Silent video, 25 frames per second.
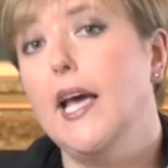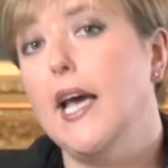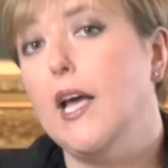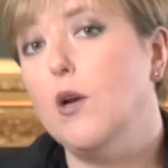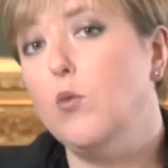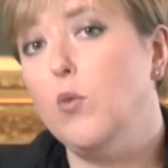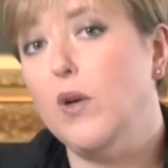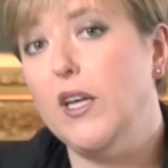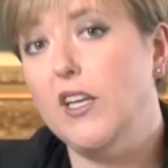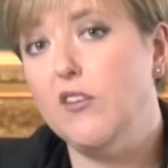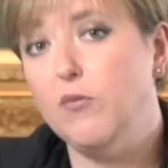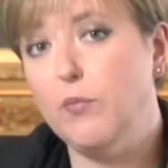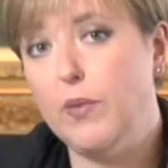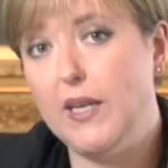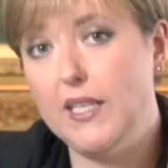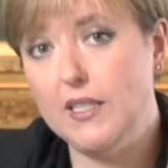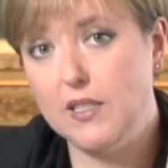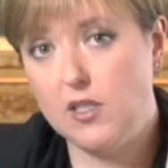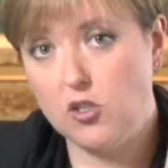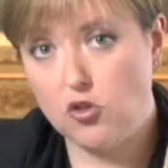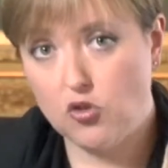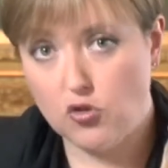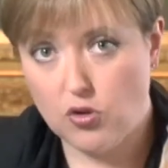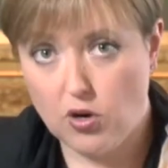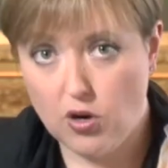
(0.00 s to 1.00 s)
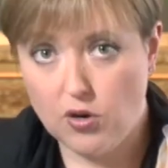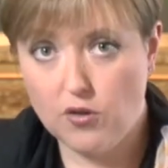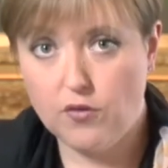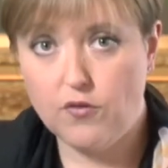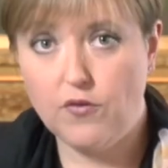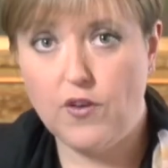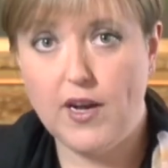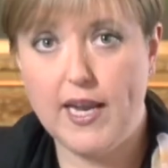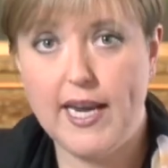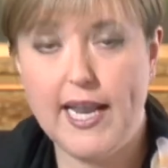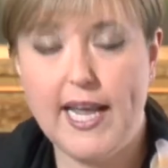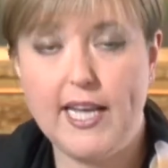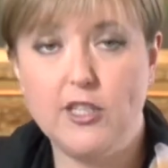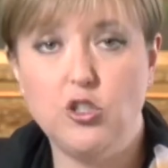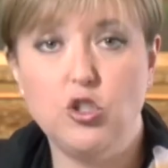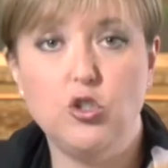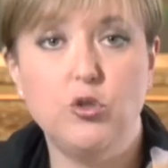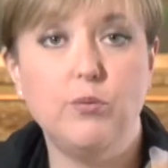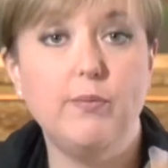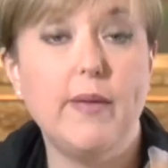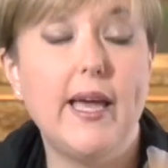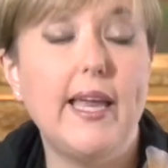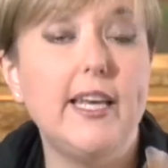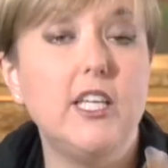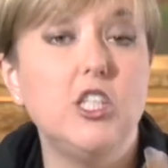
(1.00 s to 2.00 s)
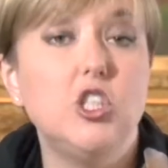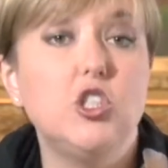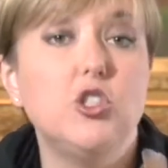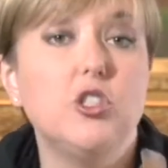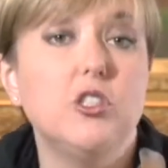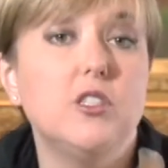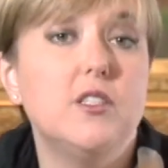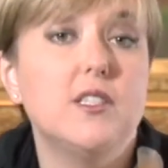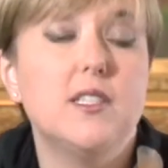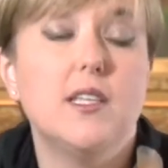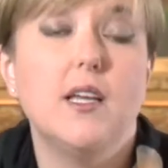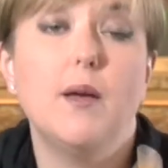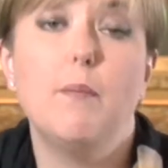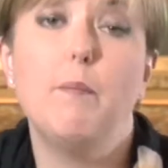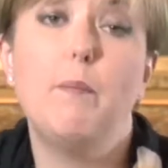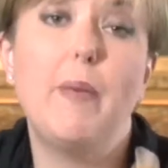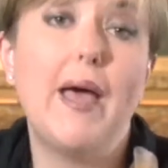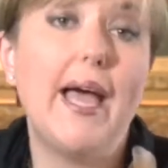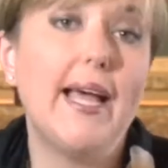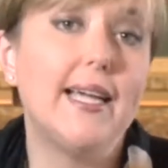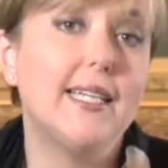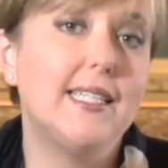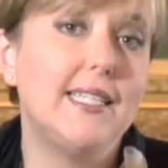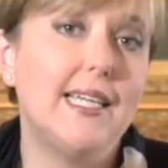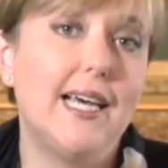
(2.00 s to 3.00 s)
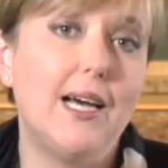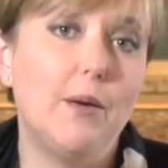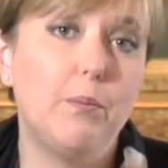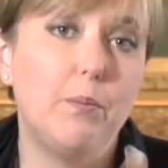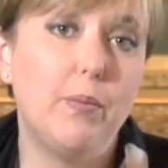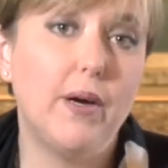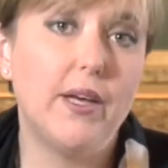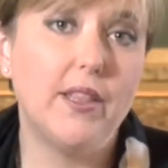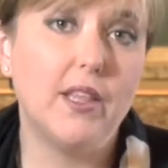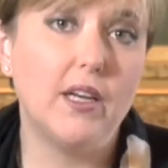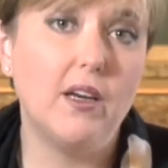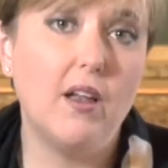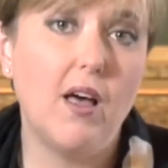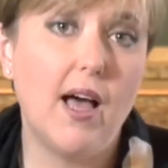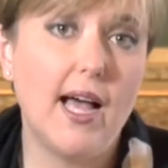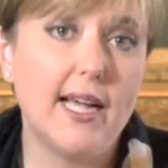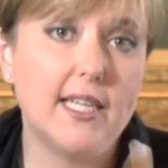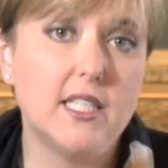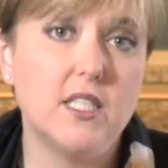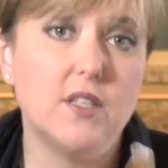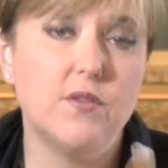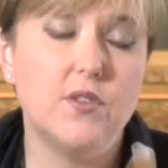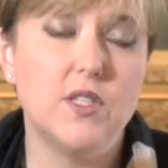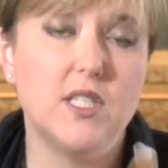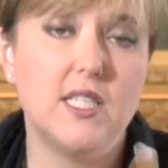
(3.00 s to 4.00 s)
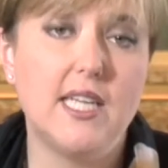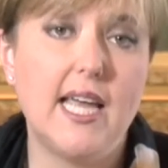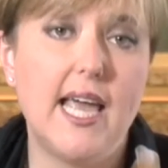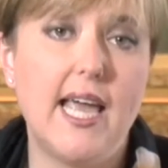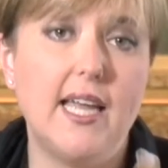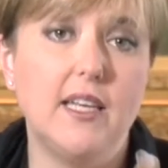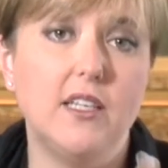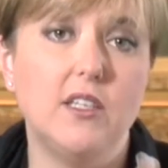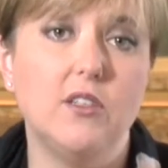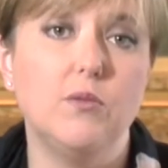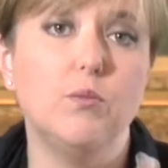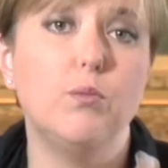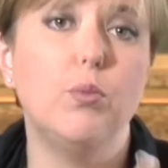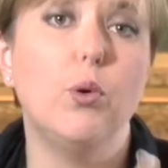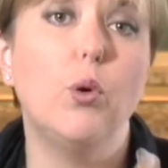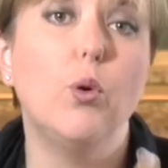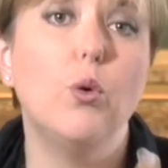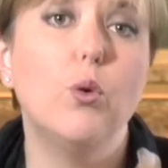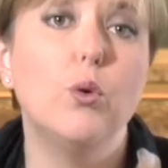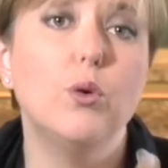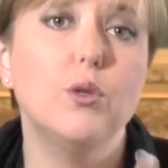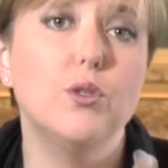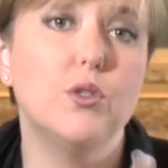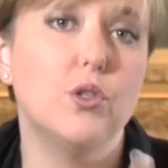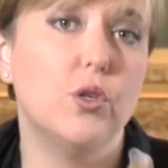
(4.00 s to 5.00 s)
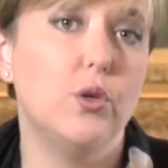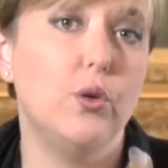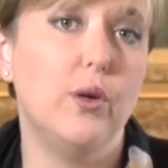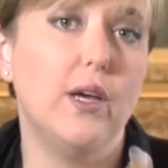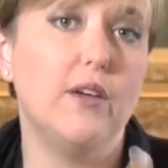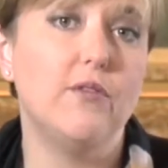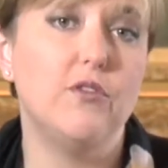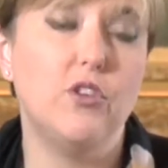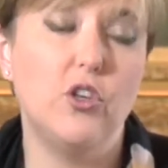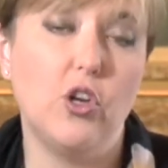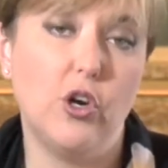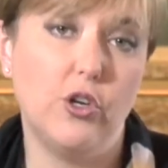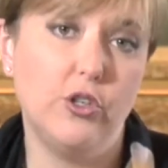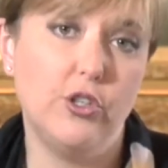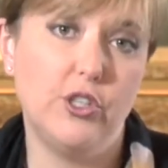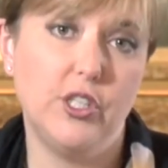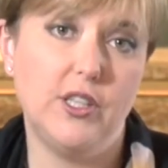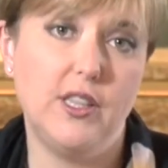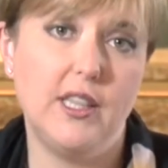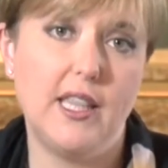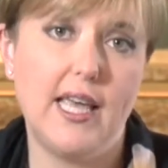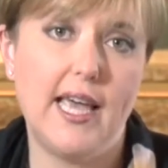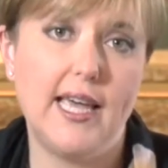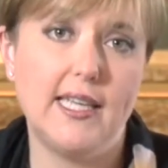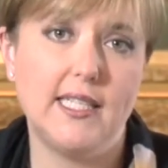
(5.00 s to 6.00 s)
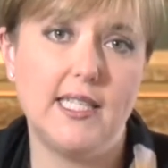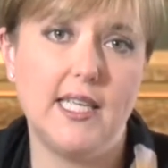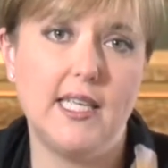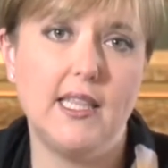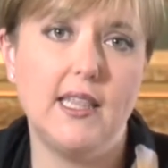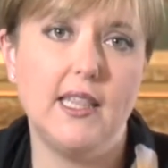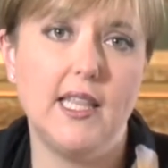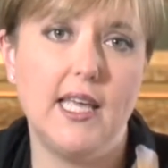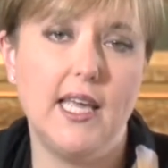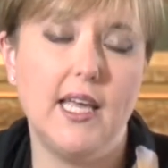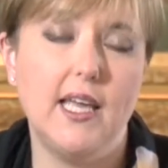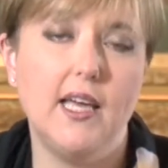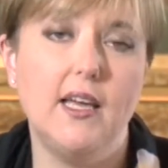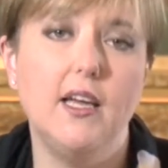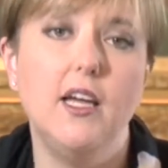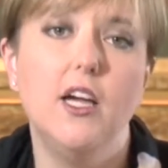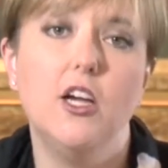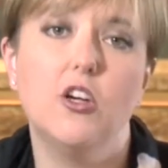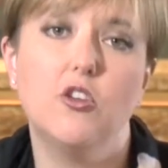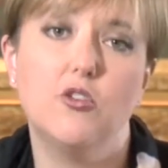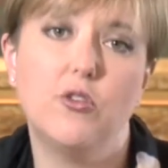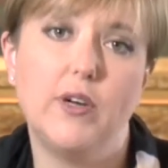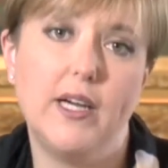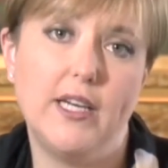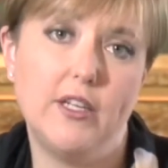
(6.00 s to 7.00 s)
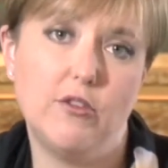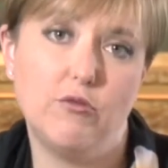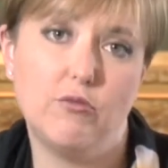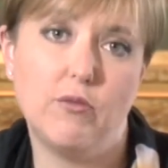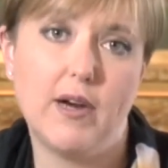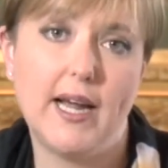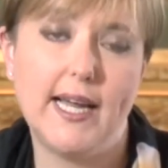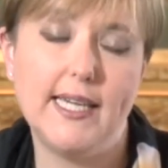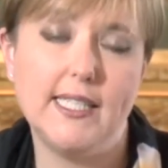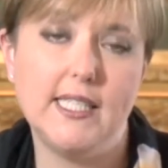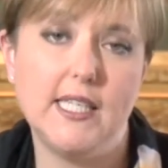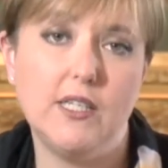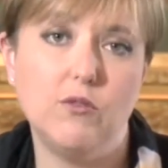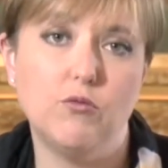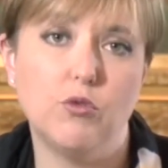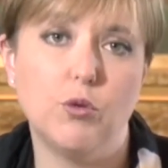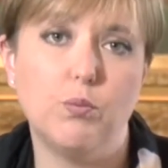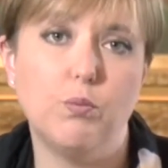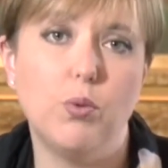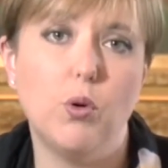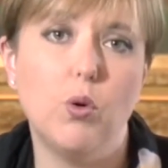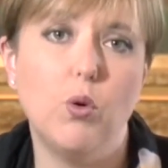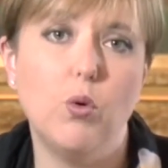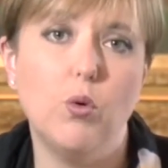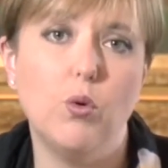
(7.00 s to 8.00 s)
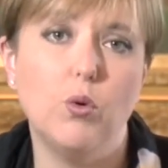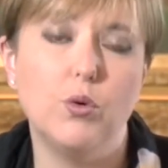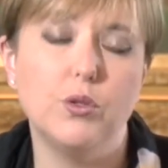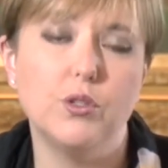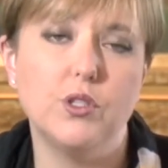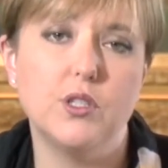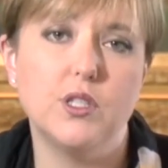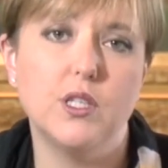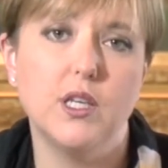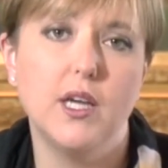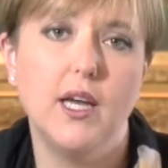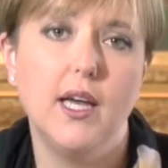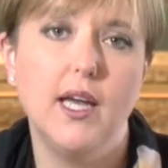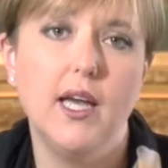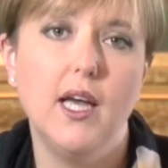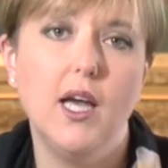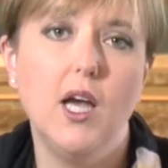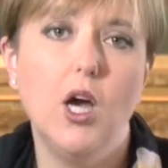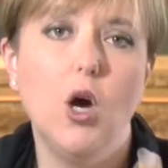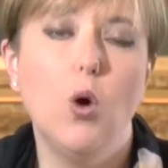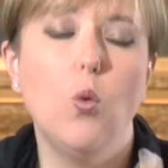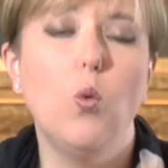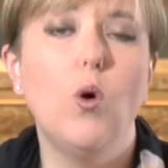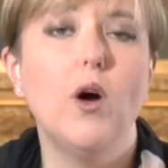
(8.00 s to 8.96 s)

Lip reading: and we have been strong financial managers, backed up by the likes of Standard & Poor's, who have noted that in their credit rating reports.